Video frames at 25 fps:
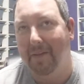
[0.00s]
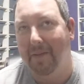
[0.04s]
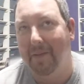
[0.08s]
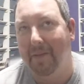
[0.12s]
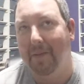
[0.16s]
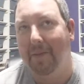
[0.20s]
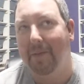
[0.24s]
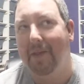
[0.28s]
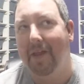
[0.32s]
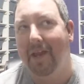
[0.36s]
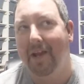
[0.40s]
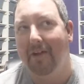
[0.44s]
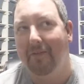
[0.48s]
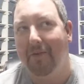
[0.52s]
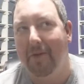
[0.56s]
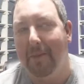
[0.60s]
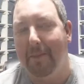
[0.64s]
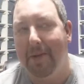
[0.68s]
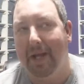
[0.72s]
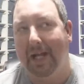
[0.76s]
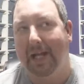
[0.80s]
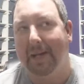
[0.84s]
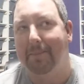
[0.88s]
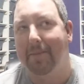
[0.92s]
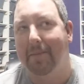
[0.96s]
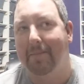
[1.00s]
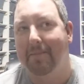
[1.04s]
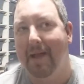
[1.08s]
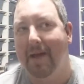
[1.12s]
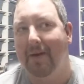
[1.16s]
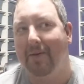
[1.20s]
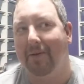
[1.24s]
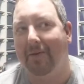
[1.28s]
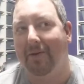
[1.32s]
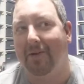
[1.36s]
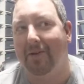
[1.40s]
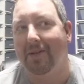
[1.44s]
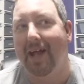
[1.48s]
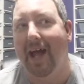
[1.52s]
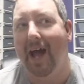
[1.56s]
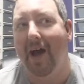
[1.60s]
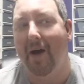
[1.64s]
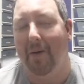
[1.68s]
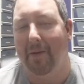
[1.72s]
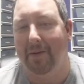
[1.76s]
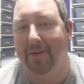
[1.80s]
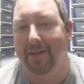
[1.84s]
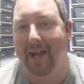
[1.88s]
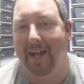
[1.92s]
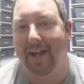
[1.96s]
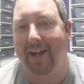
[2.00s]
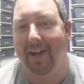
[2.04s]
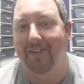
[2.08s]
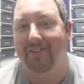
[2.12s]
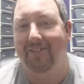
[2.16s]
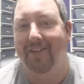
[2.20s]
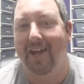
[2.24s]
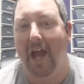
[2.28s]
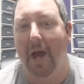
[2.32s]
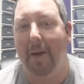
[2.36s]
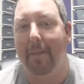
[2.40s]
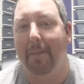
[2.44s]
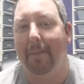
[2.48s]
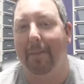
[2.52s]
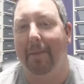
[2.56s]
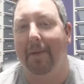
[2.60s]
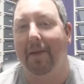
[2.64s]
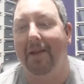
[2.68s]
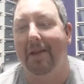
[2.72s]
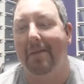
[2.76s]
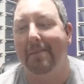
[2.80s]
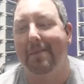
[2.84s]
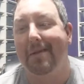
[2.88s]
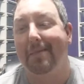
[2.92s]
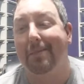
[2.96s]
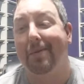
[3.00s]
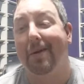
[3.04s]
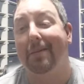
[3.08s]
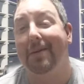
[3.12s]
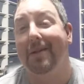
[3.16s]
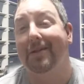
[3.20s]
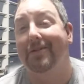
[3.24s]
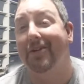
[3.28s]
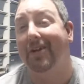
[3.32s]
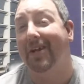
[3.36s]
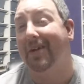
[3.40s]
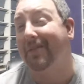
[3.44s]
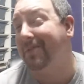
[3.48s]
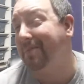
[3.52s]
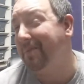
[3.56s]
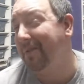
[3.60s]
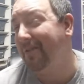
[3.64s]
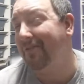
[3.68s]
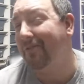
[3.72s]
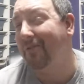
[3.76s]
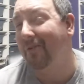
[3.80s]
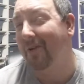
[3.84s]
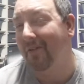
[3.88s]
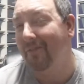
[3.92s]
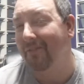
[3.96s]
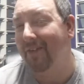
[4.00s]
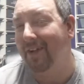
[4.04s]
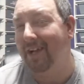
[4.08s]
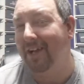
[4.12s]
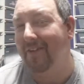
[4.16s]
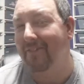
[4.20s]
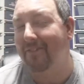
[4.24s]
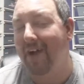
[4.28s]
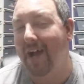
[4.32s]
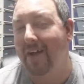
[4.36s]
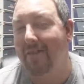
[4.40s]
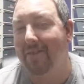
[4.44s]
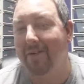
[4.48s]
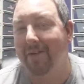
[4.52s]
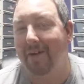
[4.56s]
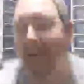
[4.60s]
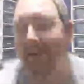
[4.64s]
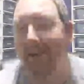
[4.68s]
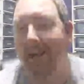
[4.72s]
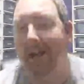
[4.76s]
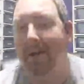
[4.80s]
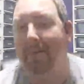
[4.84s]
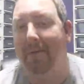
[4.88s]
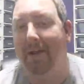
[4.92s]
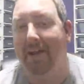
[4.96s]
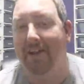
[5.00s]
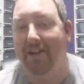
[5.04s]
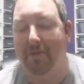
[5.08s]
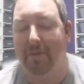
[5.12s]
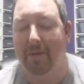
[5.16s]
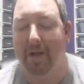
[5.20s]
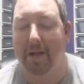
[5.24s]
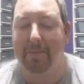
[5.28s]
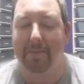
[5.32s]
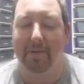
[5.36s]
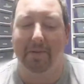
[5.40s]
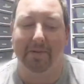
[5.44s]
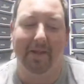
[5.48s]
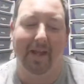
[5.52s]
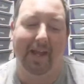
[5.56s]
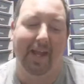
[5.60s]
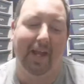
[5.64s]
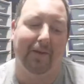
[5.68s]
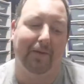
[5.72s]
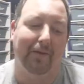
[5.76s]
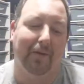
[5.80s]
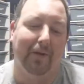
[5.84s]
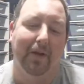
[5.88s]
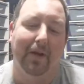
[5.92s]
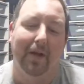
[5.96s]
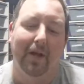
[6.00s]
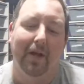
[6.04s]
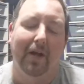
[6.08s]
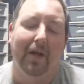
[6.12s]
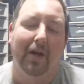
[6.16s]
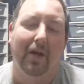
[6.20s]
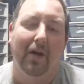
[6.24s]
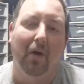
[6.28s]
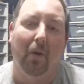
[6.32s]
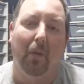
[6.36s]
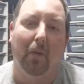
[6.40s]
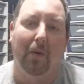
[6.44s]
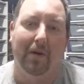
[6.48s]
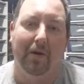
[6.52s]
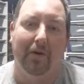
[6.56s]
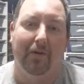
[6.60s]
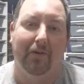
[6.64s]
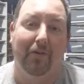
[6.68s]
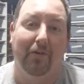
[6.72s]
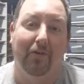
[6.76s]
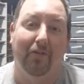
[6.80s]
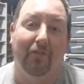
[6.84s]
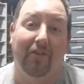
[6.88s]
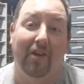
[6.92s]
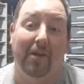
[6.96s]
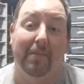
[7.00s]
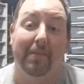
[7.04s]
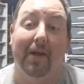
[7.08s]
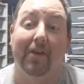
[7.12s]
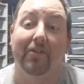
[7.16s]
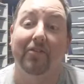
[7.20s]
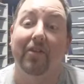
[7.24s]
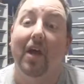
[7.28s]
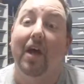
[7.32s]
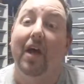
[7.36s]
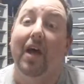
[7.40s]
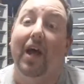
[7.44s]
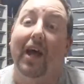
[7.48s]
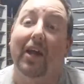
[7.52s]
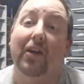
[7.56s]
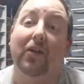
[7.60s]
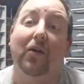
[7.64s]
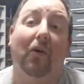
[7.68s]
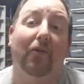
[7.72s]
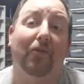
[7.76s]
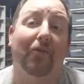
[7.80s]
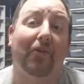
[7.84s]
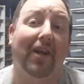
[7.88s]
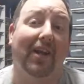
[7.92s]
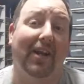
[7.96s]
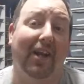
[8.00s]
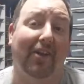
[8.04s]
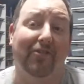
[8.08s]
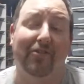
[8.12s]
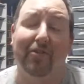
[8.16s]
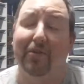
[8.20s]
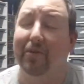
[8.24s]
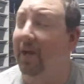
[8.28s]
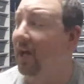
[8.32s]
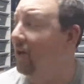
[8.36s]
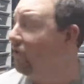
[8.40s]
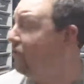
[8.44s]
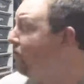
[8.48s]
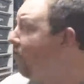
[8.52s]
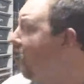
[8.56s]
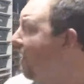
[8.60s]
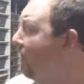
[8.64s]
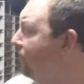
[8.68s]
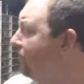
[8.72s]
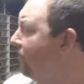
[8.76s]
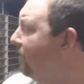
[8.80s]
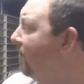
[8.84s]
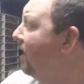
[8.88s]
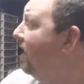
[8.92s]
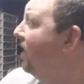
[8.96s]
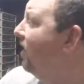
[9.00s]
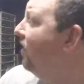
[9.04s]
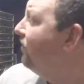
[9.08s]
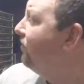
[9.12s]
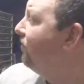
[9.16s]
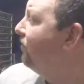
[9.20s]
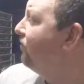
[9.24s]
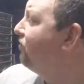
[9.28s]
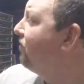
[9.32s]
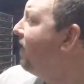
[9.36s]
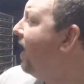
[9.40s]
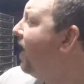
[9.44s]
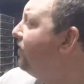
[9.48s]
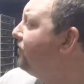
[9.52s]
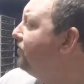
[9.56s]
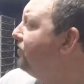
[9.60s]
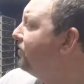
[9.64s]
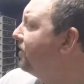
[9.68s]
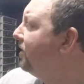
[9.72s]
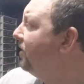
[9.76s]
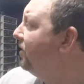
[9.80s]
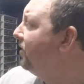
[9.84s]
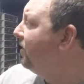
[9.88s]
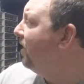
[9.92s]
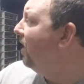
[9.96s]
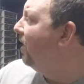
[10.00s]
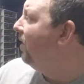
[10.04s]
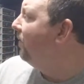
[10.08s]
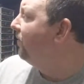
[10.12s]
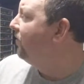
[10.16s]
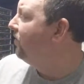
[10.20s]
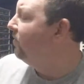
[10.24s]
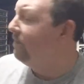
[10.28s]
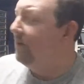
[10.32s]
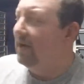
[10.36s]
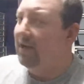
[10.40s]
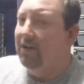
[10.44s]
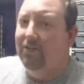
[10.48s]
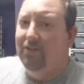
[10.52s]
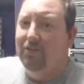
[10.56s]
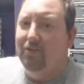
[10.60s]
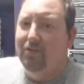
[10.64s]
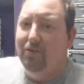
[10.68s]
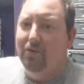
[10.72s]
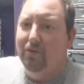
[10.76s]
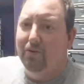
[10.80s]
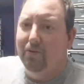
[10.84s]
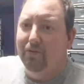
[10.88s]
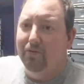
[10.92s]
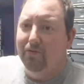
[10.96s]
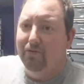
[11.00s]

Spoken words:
then if we pick up a male clown, like I say, I'm gonna be probably looking for the 450 to 500 gram range. I might be able to handle 1 or 2 females. And don't forget, I still got Trouser. So Trouser can go to my 2